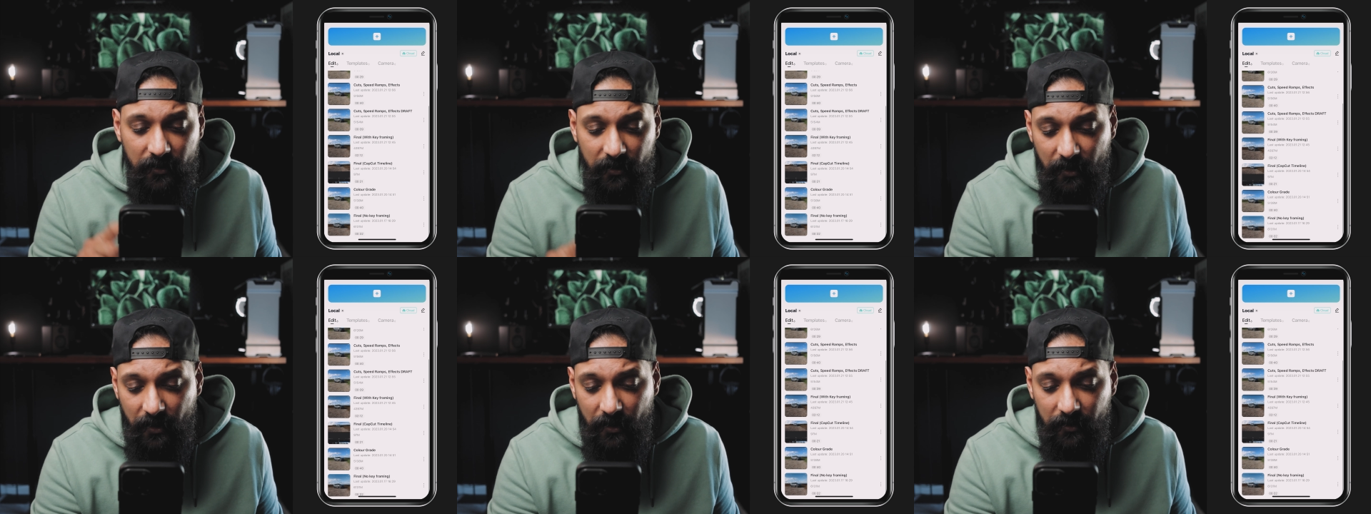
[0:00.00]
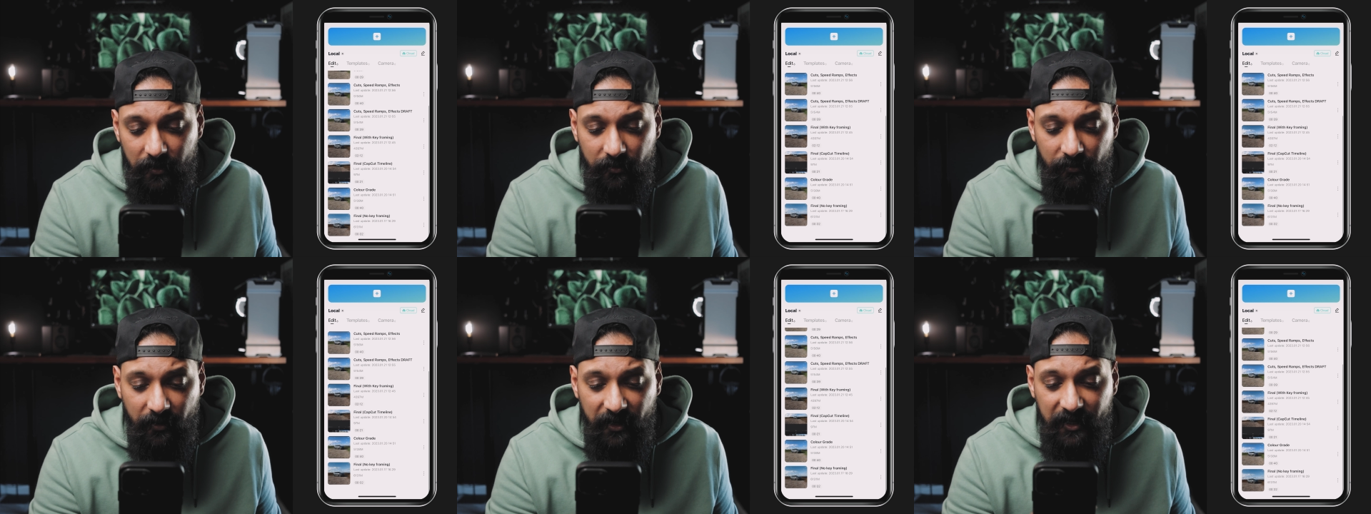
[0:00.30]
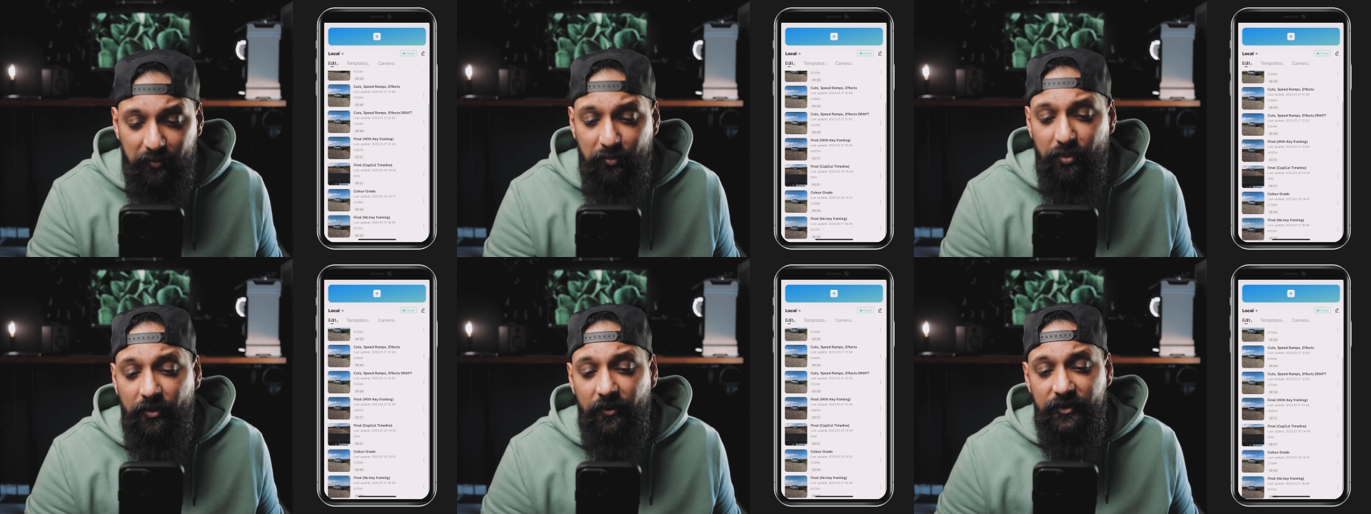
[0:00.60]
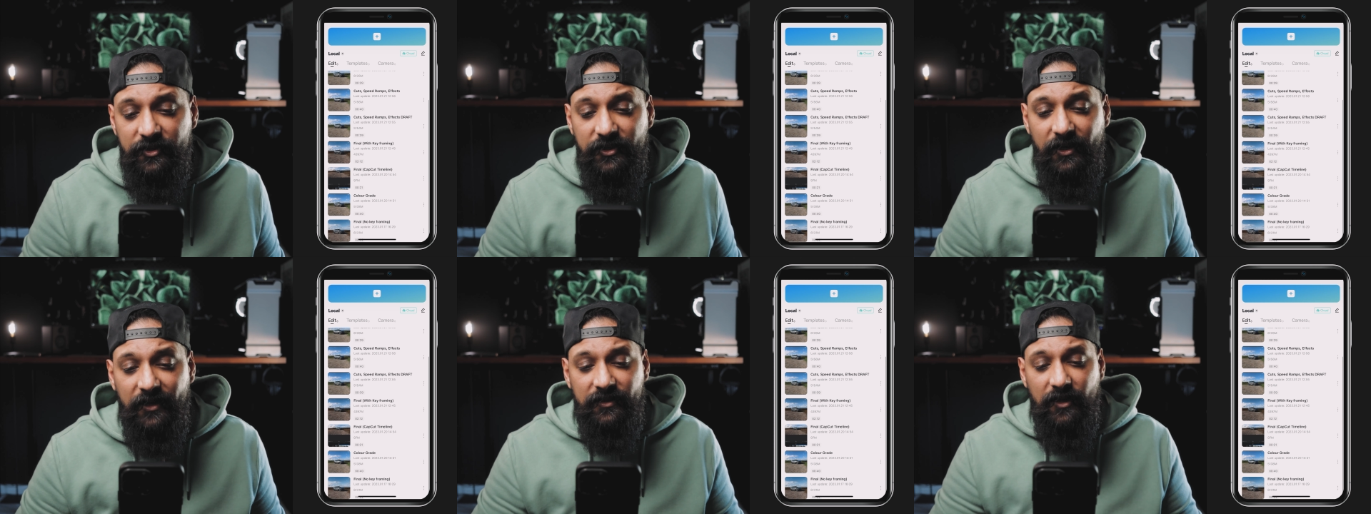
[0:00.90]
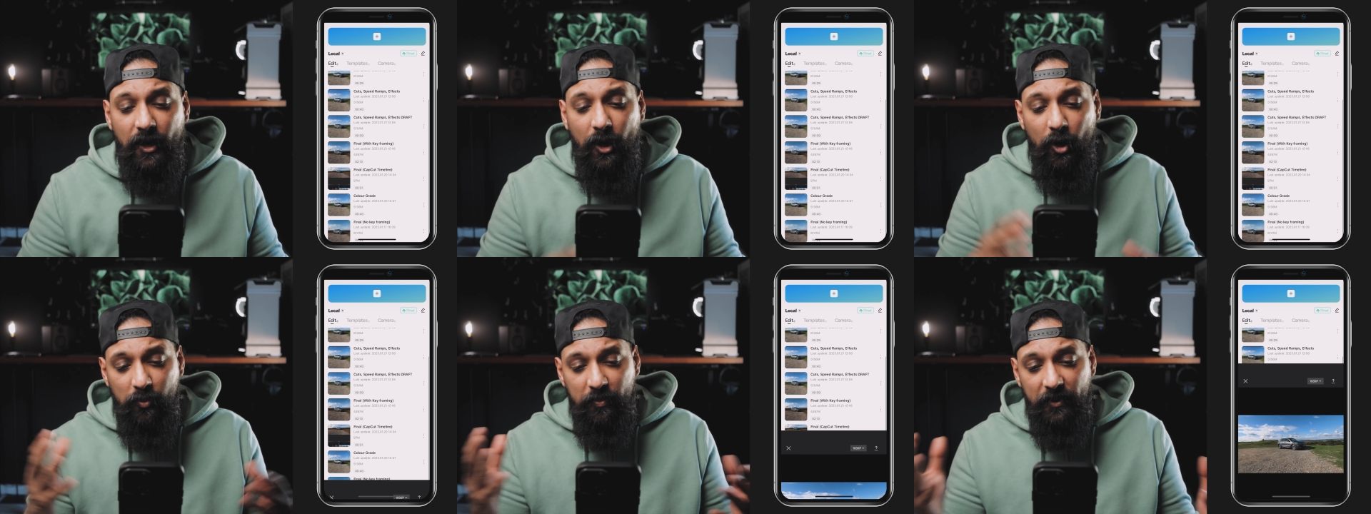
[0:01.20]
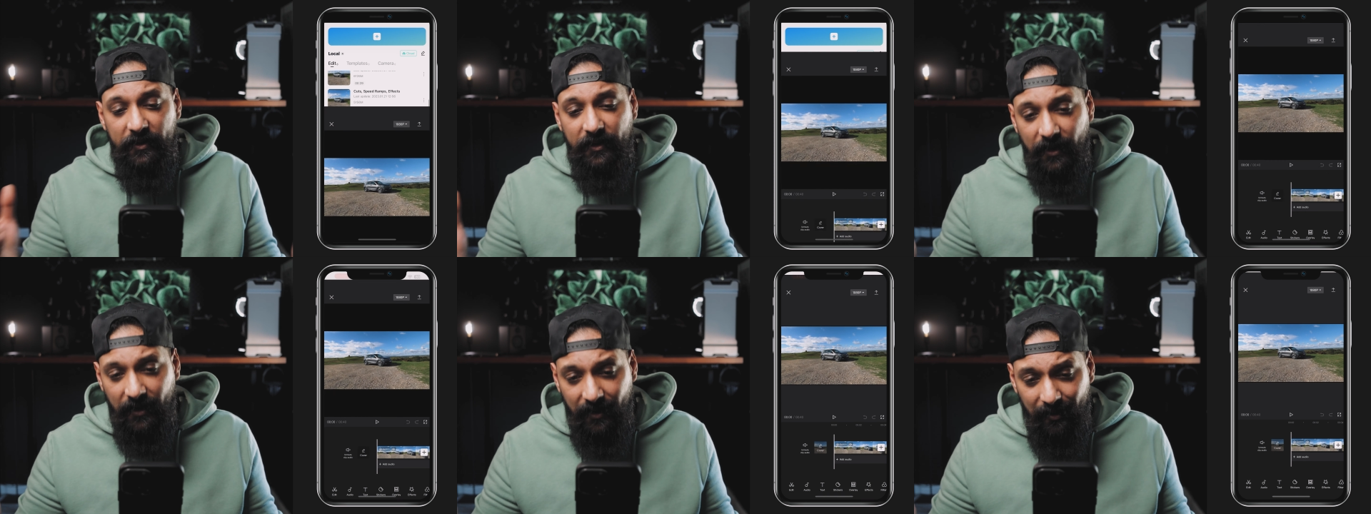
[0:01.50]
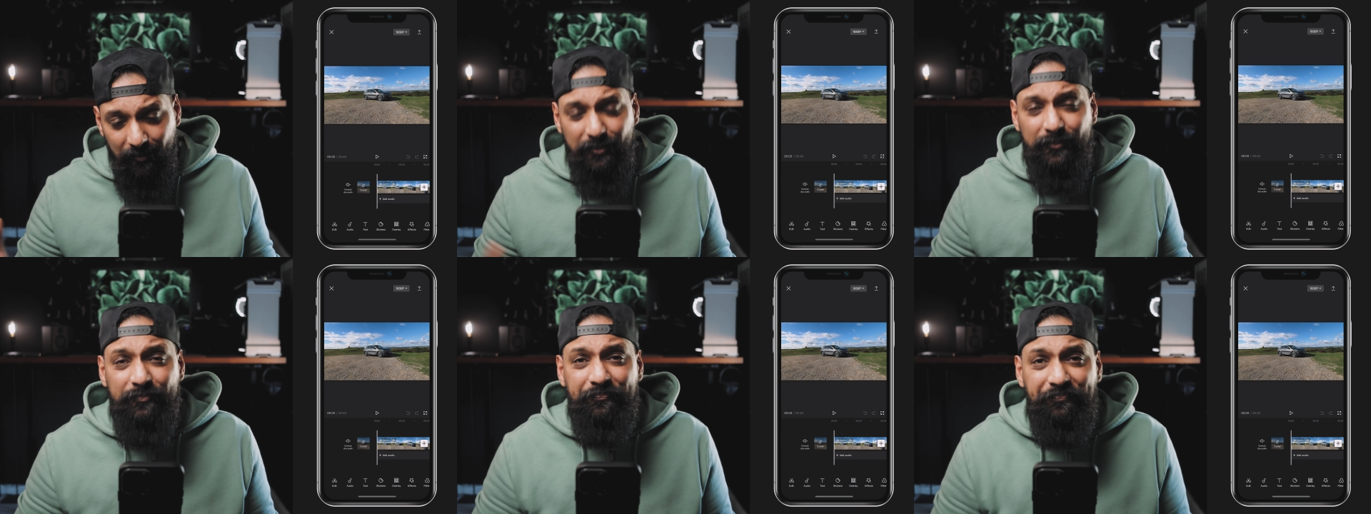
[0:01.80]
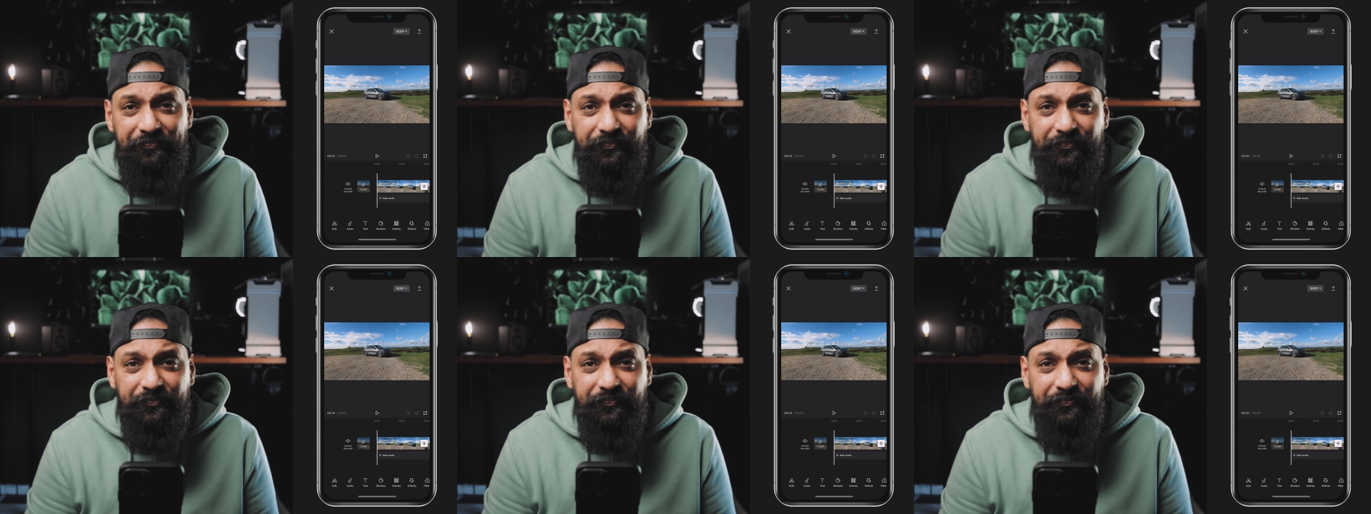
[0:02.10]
color grade project, open it up,